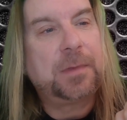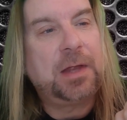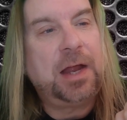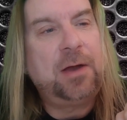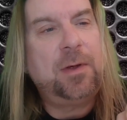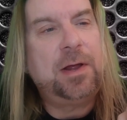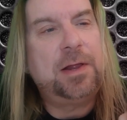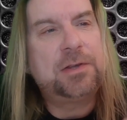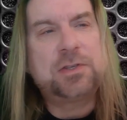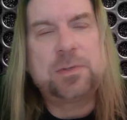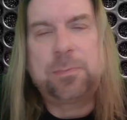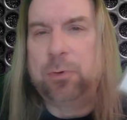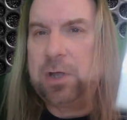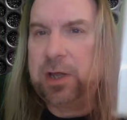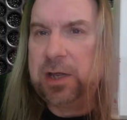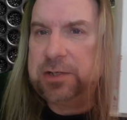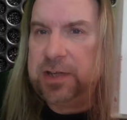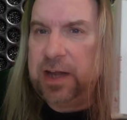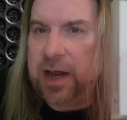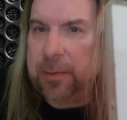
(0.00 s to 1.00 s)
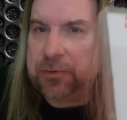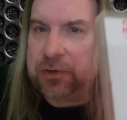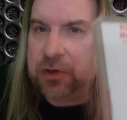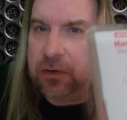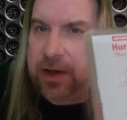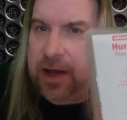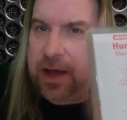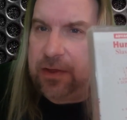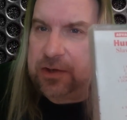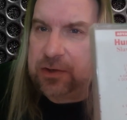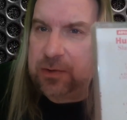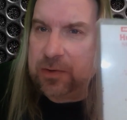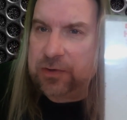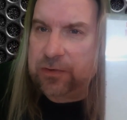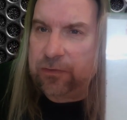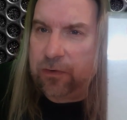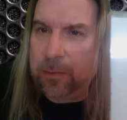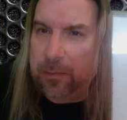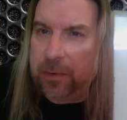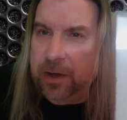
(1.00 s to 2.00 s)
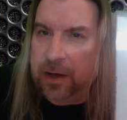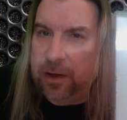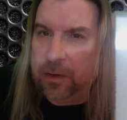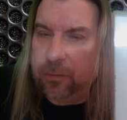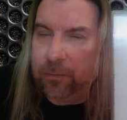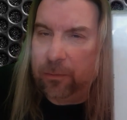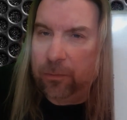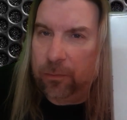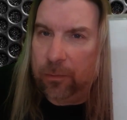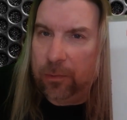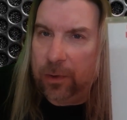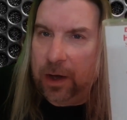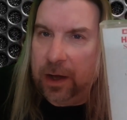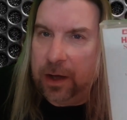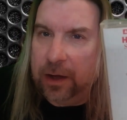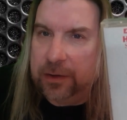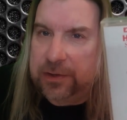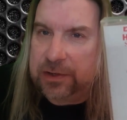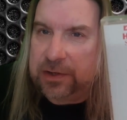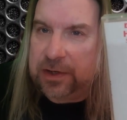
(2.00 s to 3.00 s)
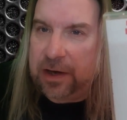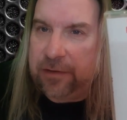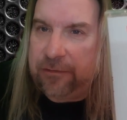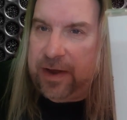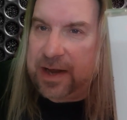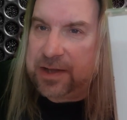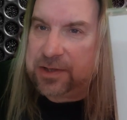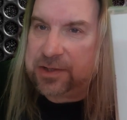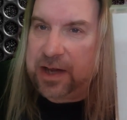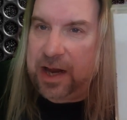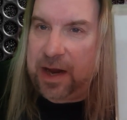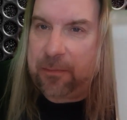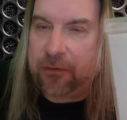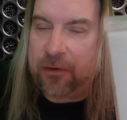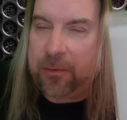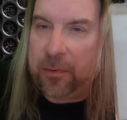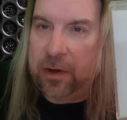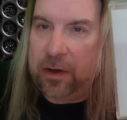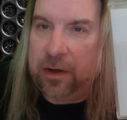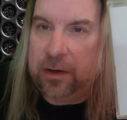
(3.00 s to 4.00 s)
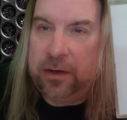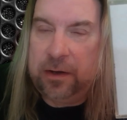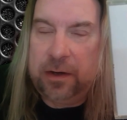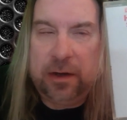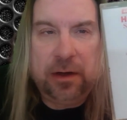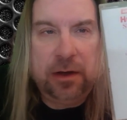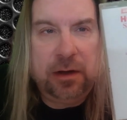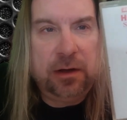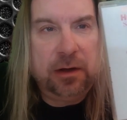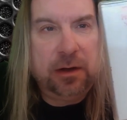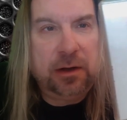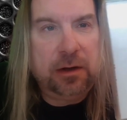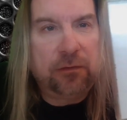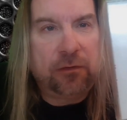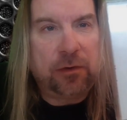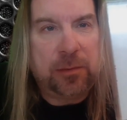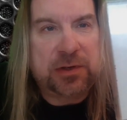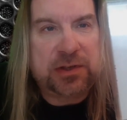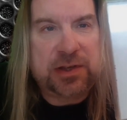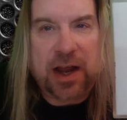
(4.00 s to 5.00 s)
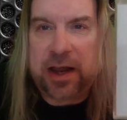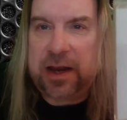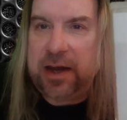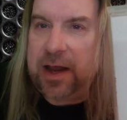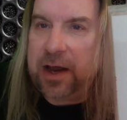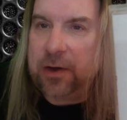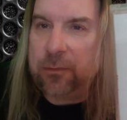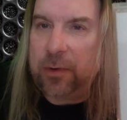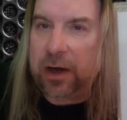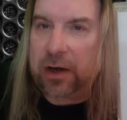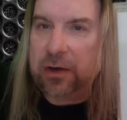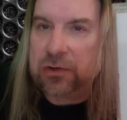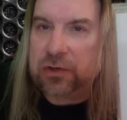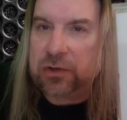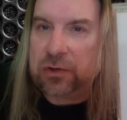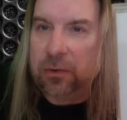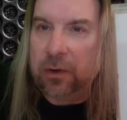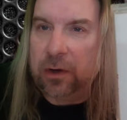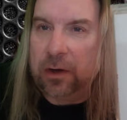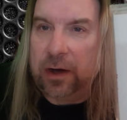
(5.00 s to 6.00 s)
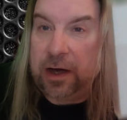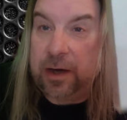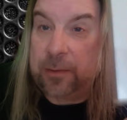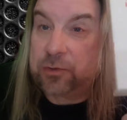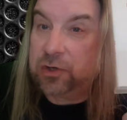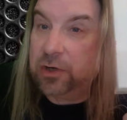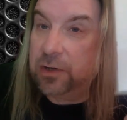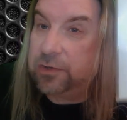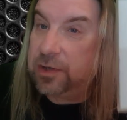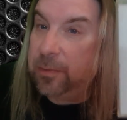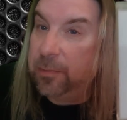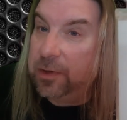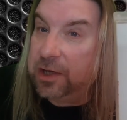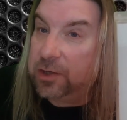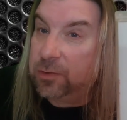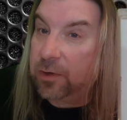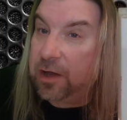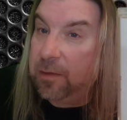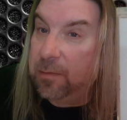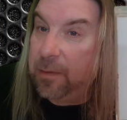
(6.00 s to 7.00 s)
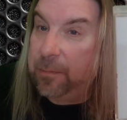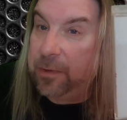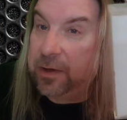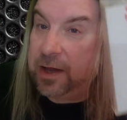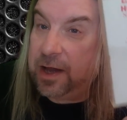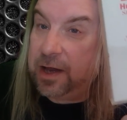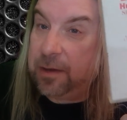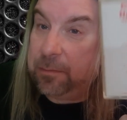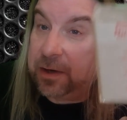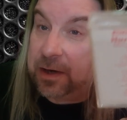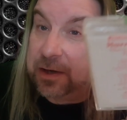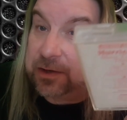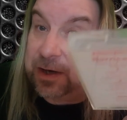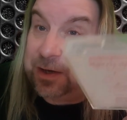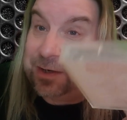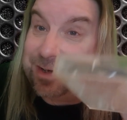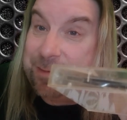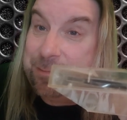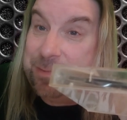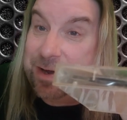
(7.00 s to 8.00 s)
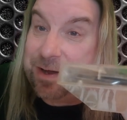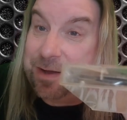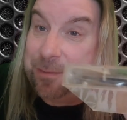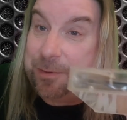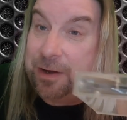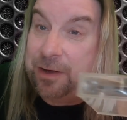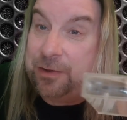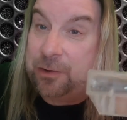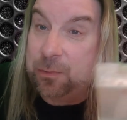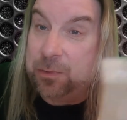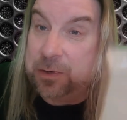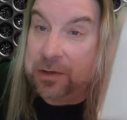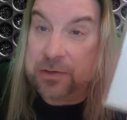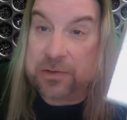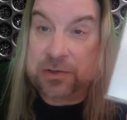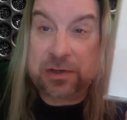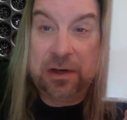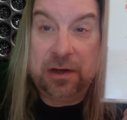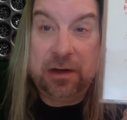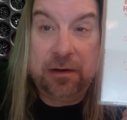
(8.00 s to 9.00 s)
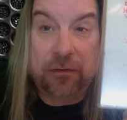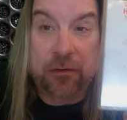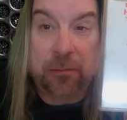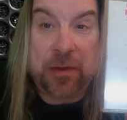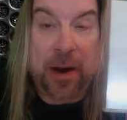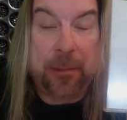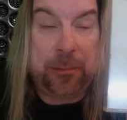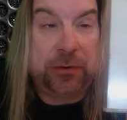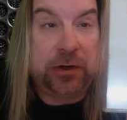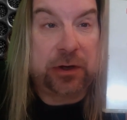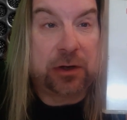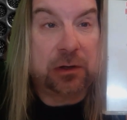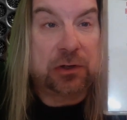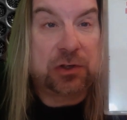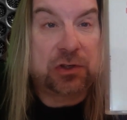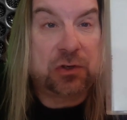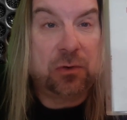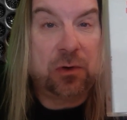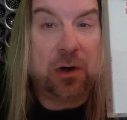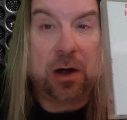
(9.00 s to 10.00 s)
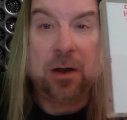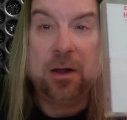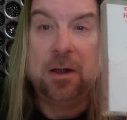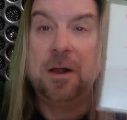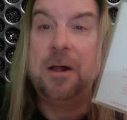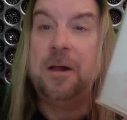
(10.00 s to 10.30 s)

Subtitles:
Anyway, this is a pretty good tape. So yeah, this was from this is an advanced tape from a secondhand record store, and I'm sure some of these will come up again because I did pick up other ones from that particular store.